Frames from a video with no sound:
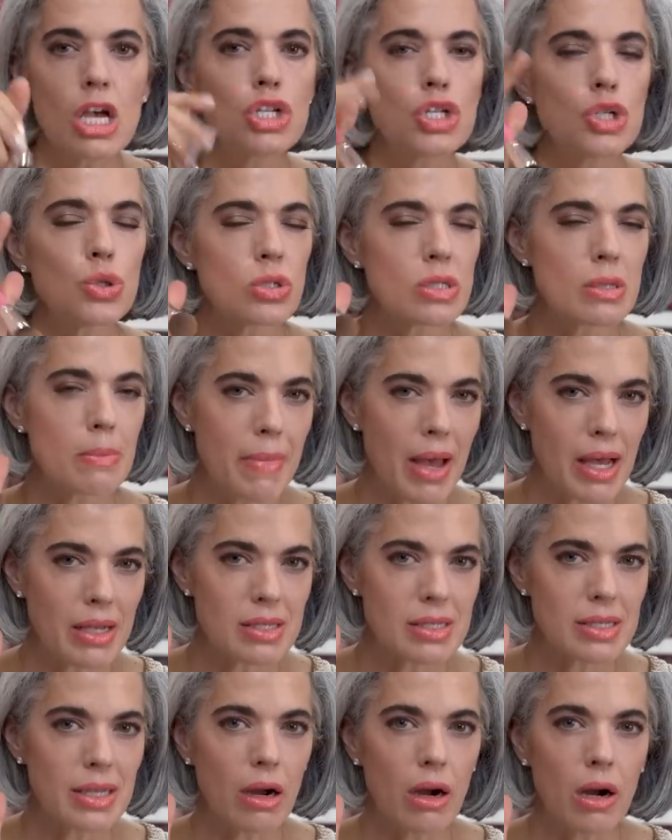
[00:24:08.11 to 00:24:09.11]
do some
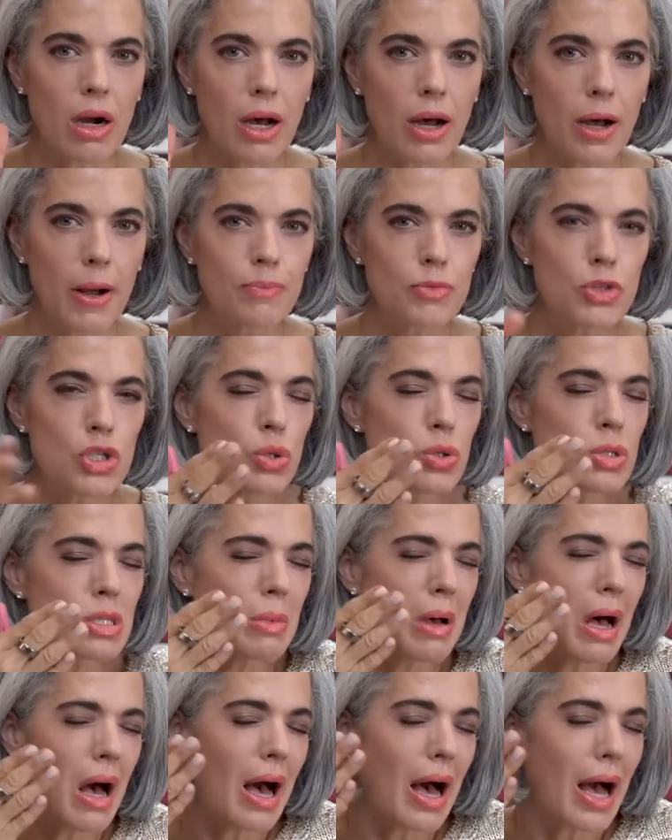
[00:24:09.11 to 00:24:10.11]
mascara, do
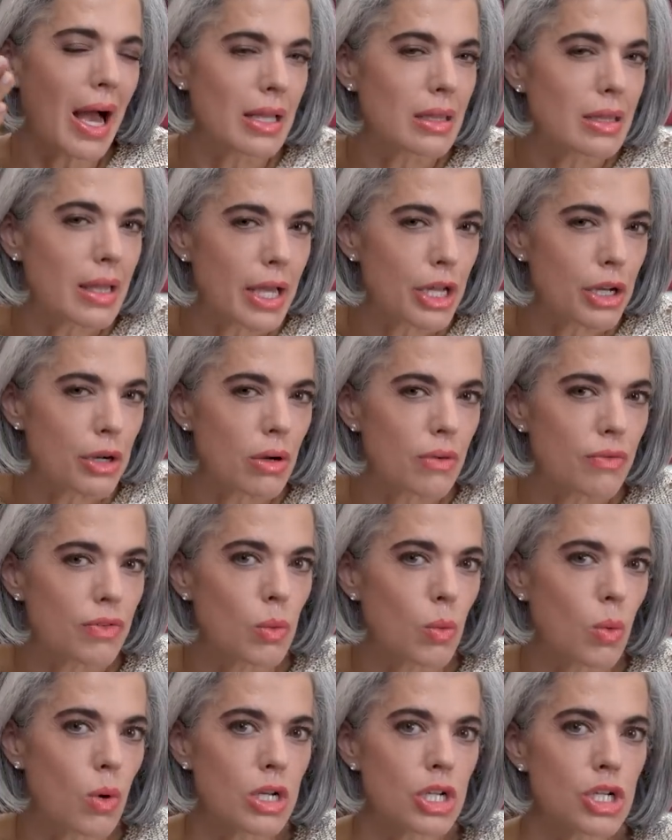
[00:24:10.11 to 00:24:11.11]
some highlighter if
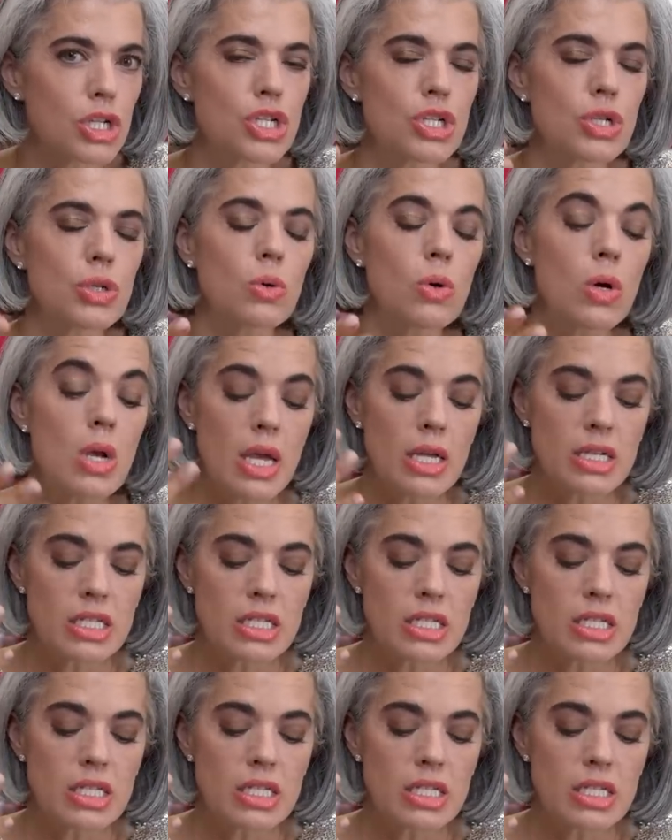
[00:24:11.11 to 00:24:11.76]
you wanted to,